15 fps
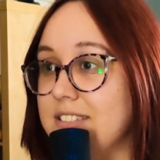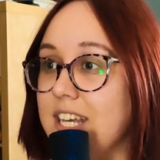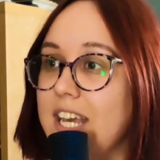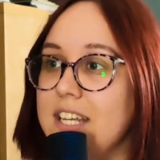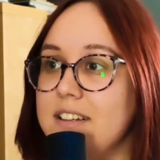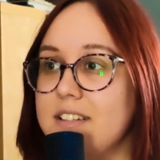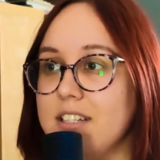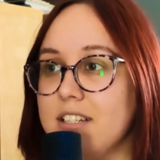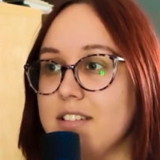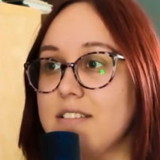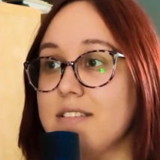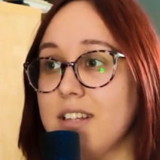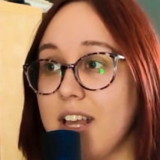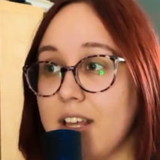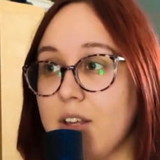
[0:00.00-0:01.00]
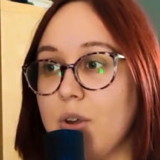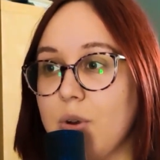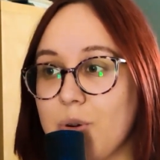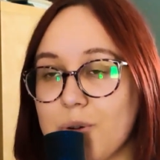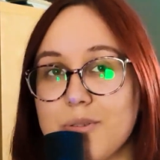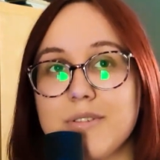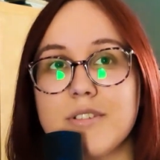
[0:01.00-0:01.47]
They did a
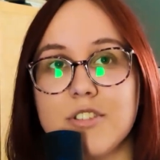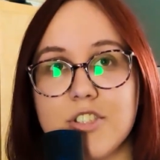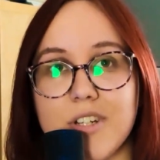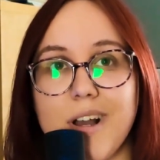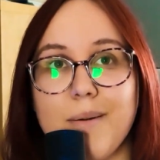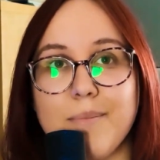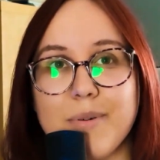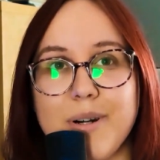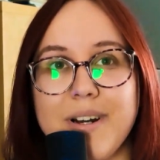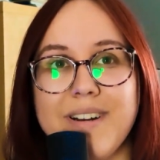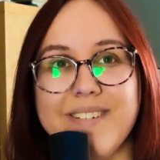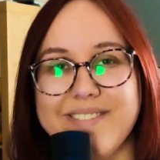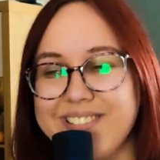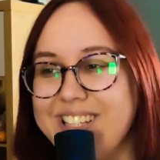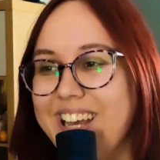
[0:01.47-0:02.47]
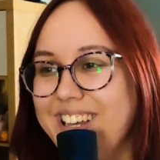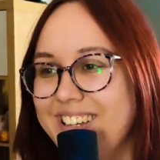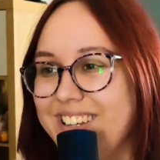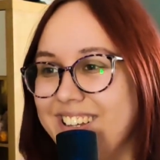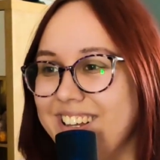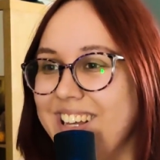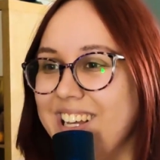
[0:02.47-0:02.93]
good job
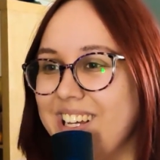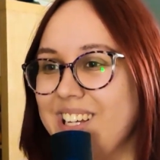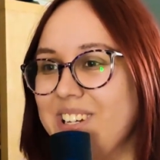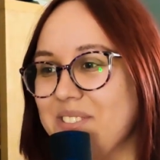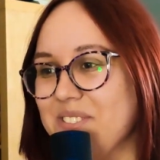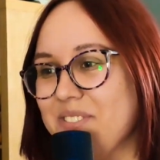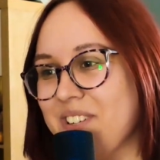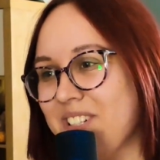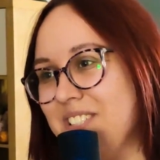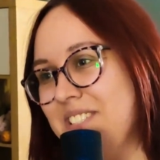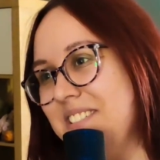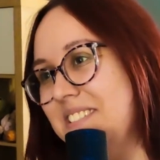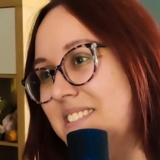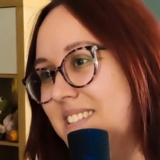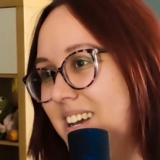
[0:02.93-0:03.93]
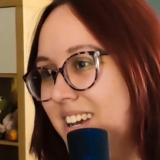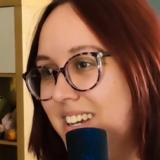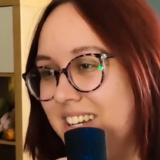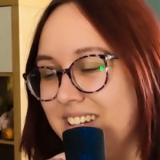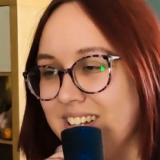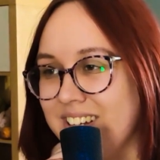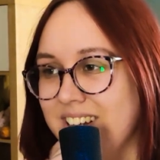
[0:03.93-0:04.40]
with her
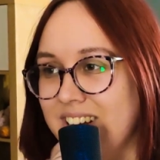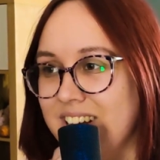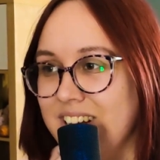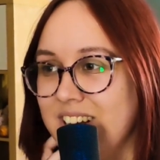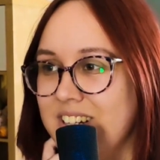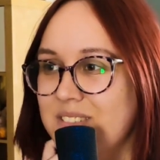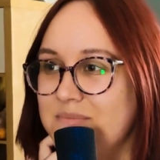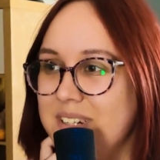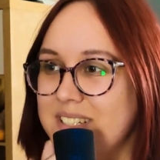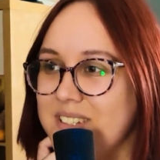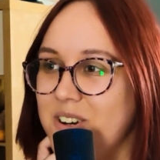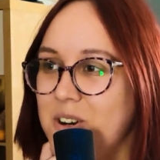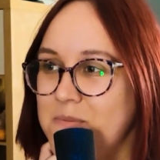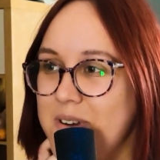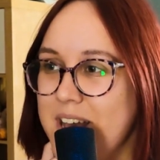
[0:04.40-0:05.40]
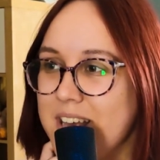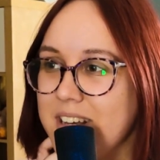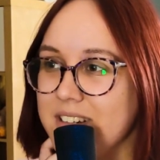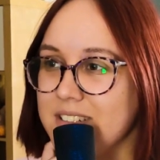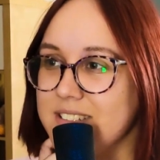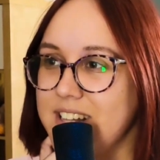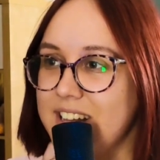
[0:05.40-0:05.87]
design. But oh my
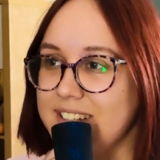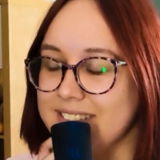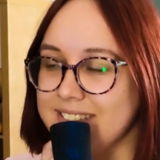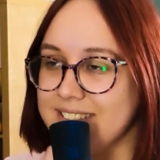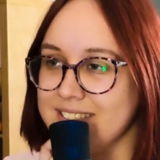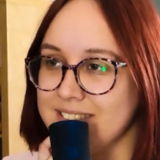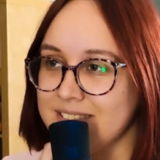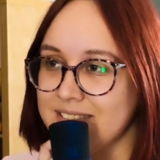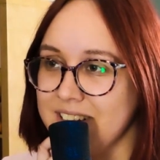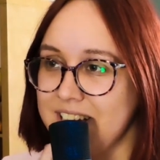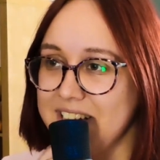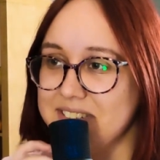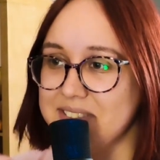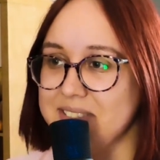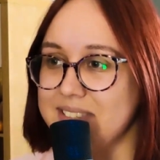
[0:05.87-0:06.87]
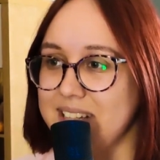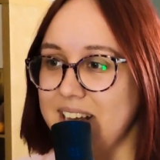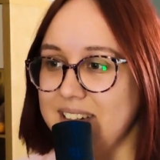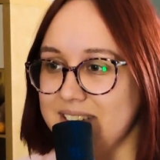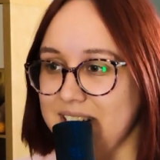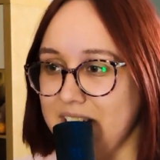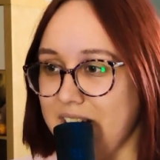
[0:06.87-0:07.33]
goodness, it's
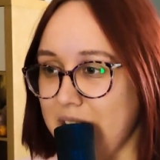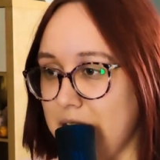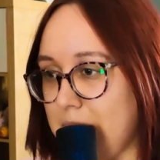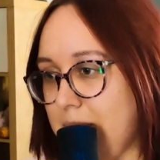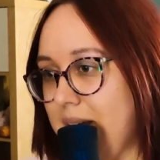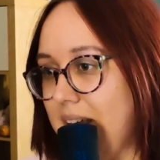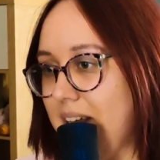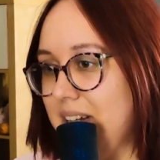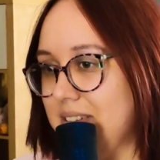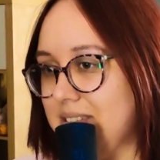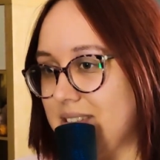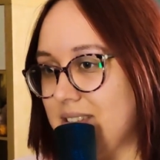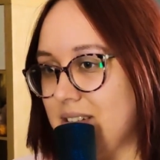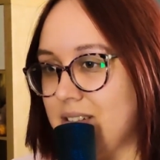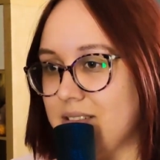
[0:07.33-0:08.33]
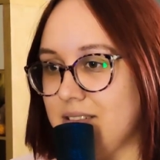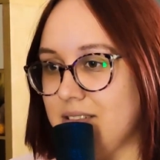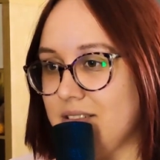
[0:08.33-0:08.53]
Senti-Carapace,